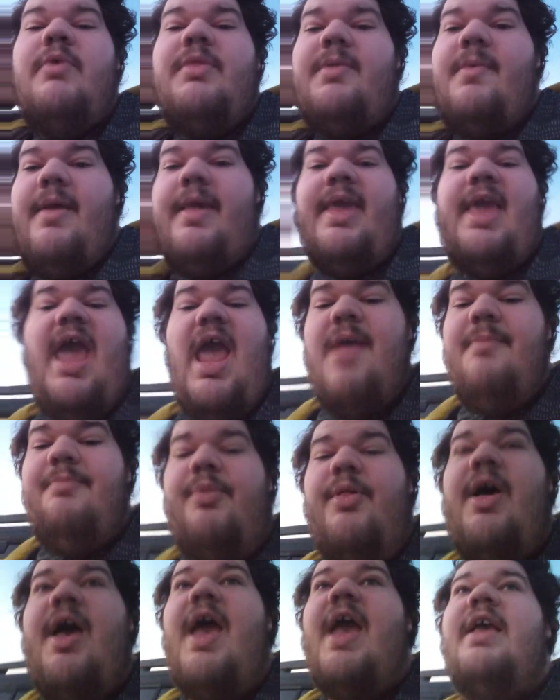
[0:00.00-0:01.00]
with my
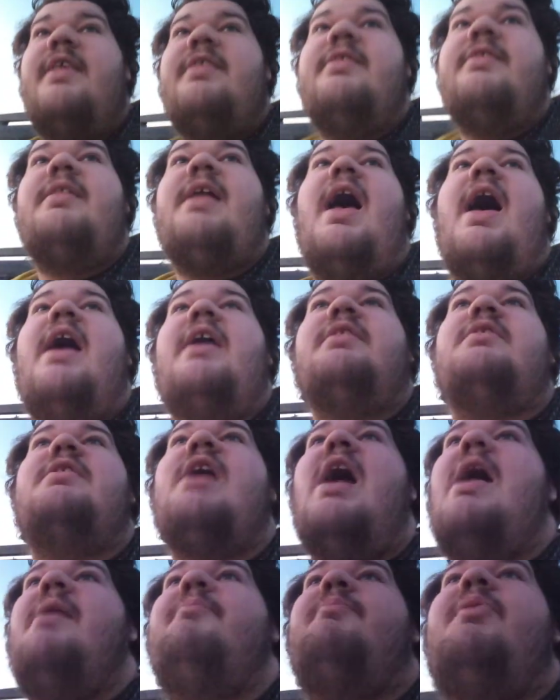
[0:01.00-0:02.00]
gameplays that I
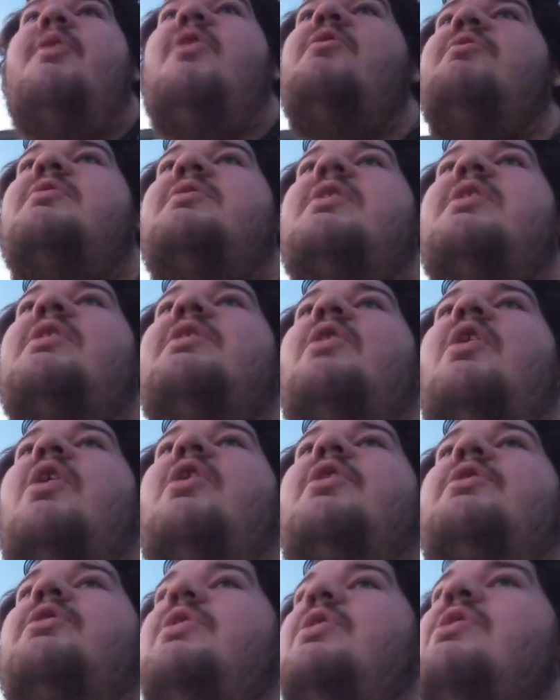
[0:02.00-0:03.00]
stopped posting
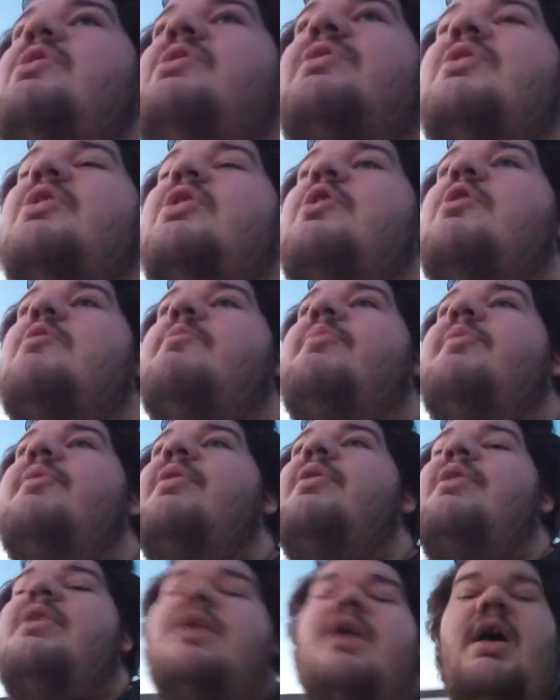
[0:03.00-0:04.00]
on YouTube?
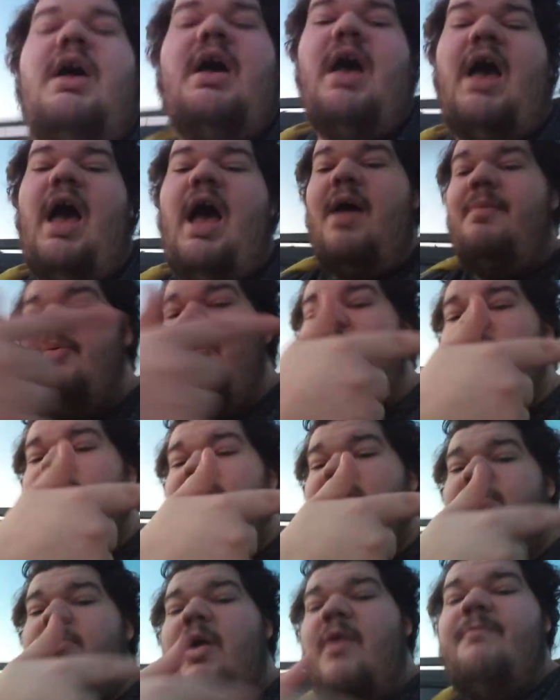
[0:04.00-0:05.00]
I post
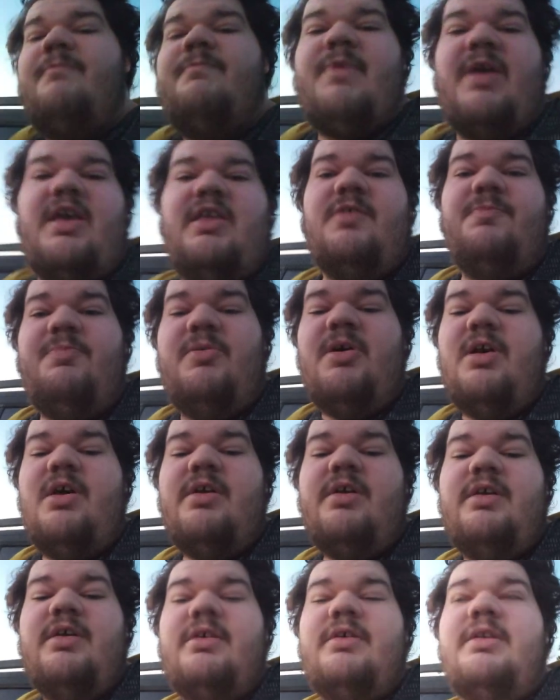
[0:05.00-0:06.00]
them on Facebook
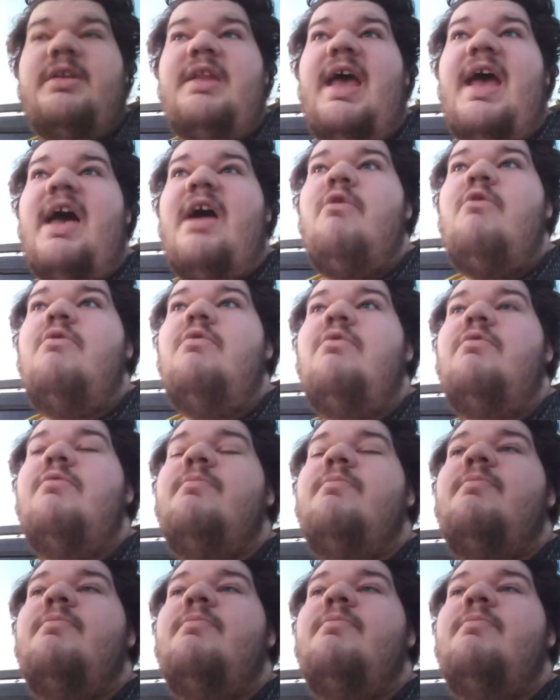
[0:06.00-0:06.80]
now